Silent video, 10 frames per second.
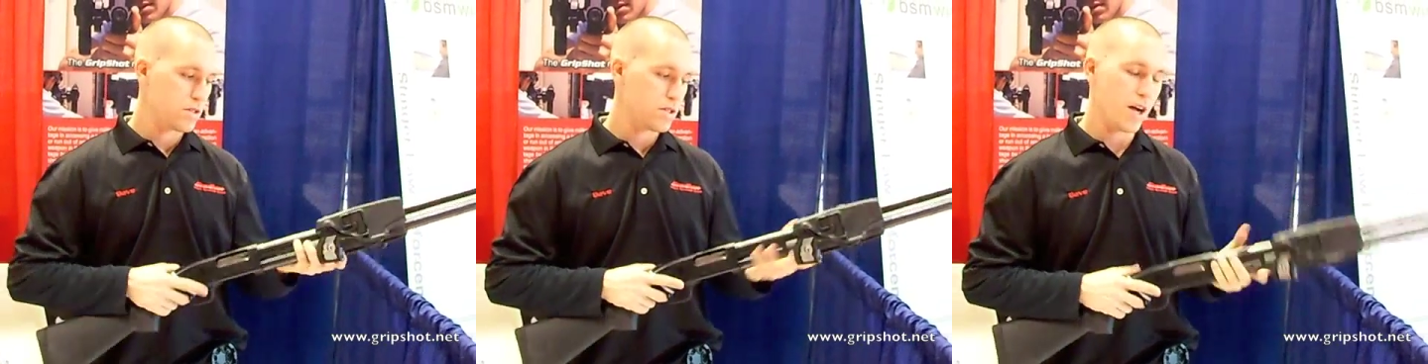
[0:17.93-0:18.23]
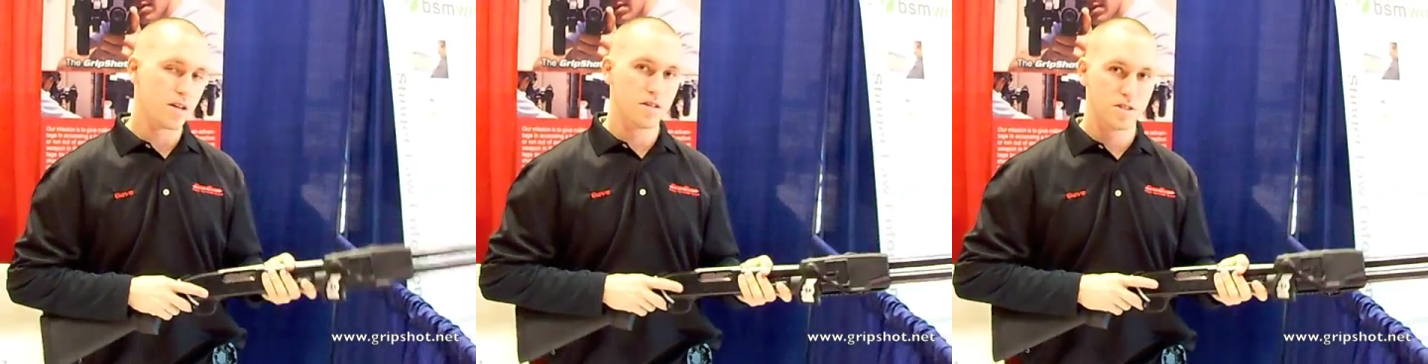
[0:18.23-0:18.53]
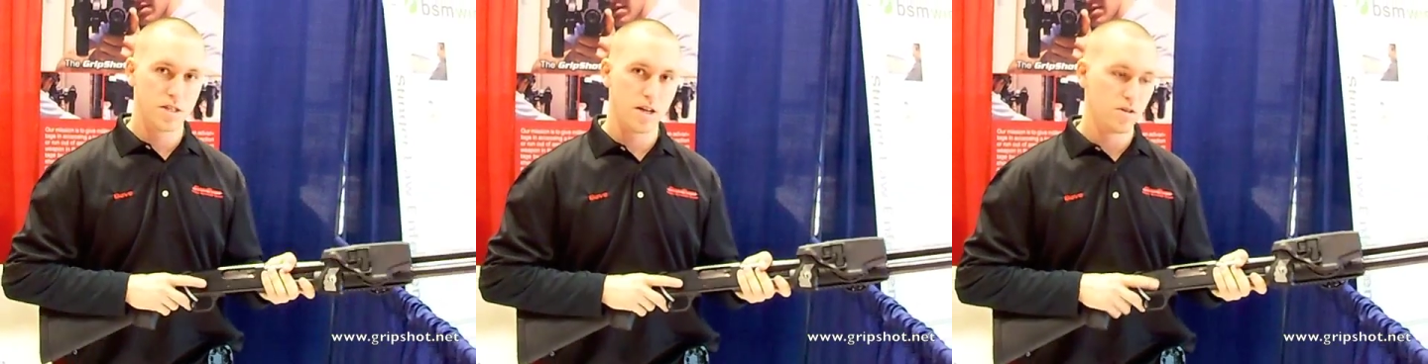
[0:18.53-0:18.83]
shotgun
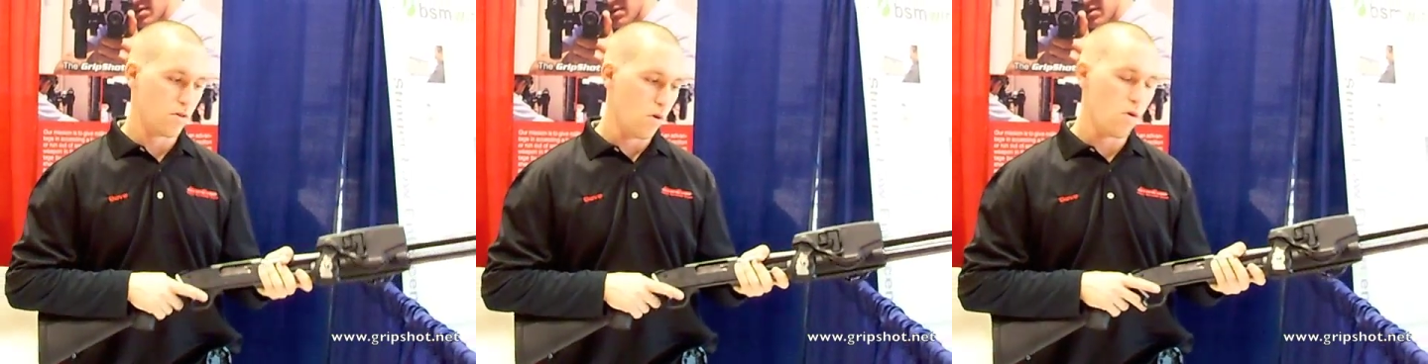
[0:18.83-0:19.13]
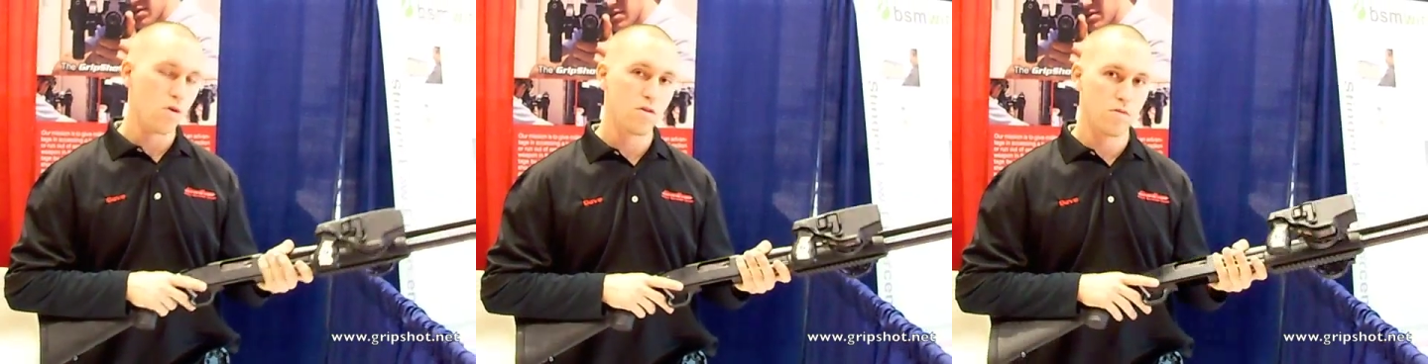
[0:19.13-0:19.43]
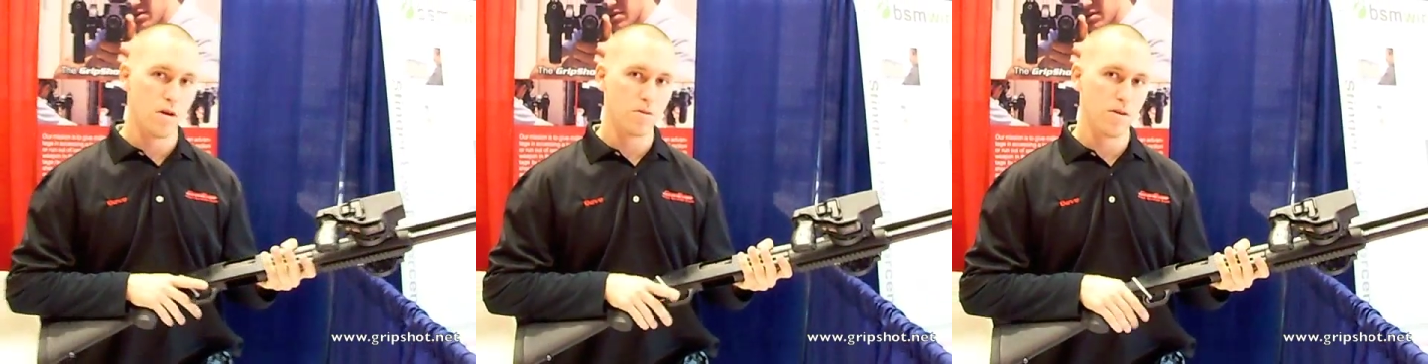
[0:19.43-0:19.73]
shells or
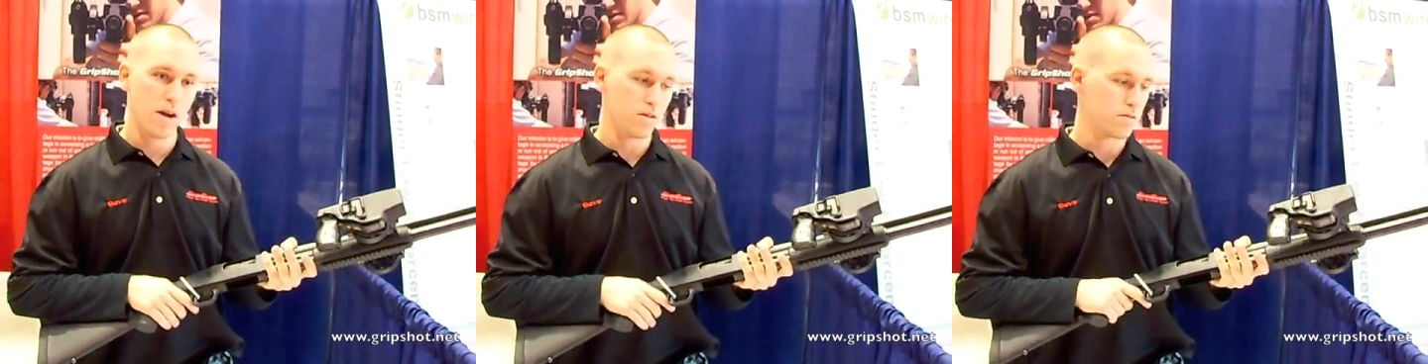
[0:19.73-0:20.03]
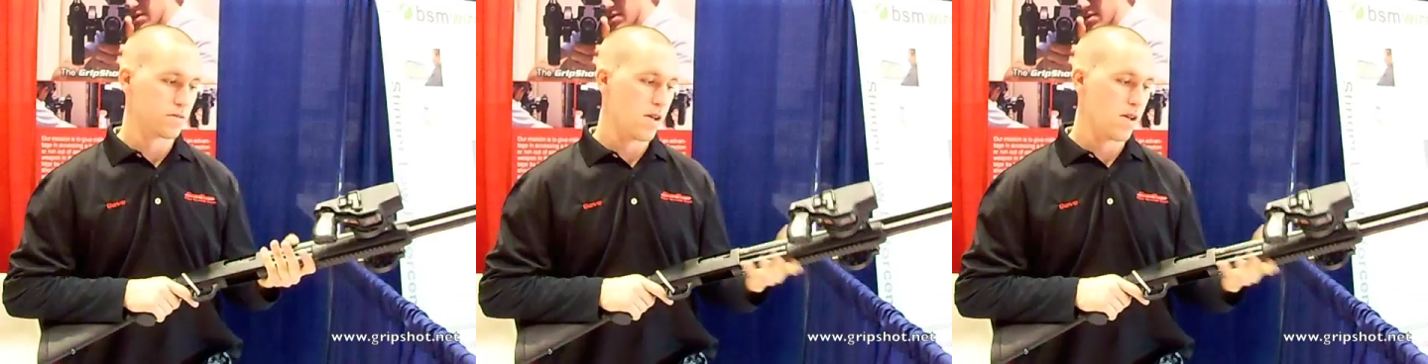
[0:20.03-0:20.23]
rubber rounds.